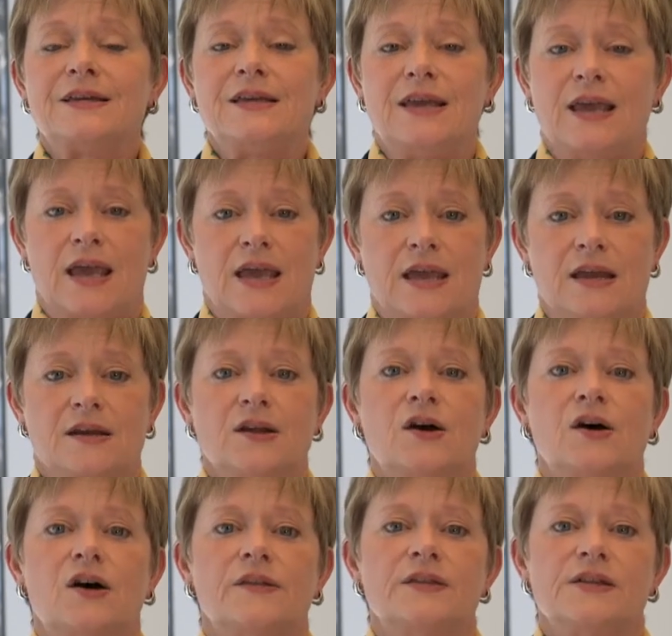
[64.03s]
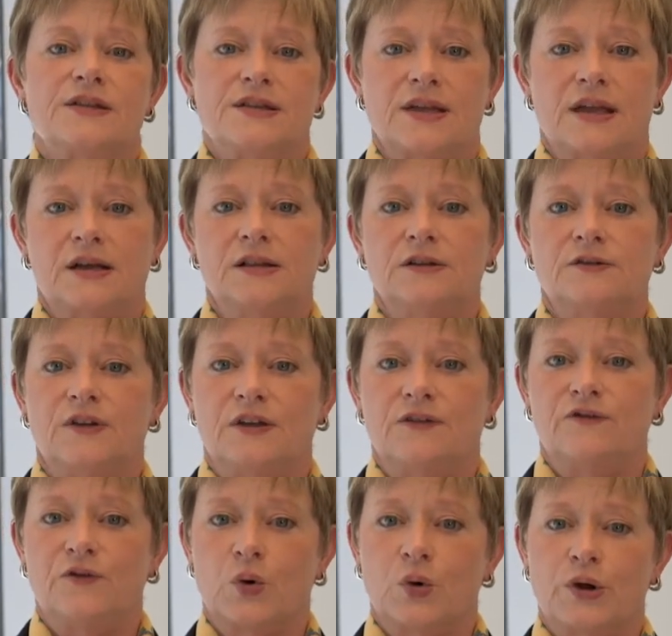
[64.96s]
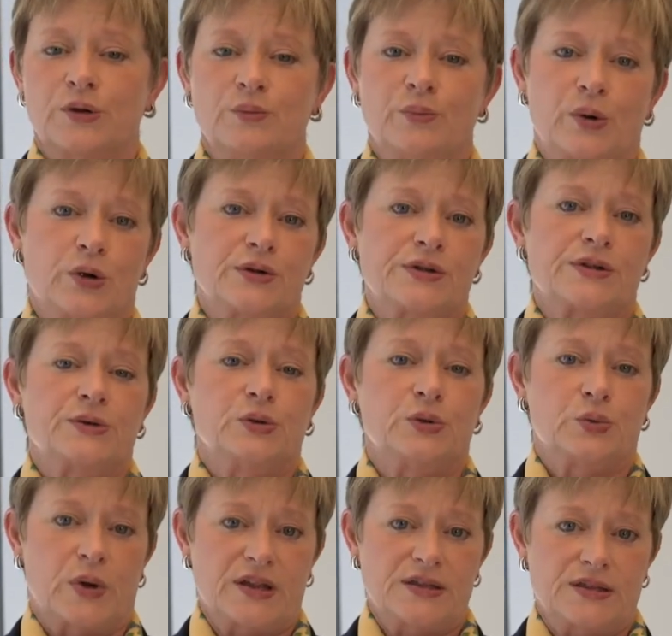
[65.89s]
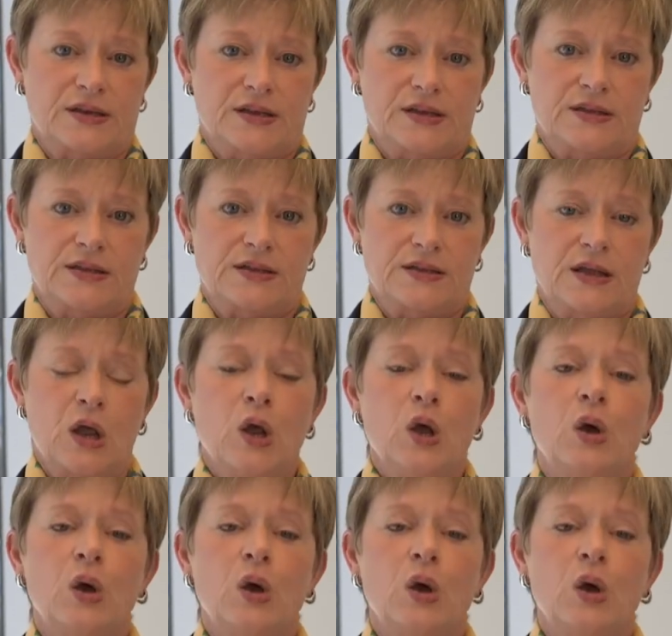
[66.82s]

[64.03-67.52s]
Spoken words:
gain on the sale of a foreign personal residence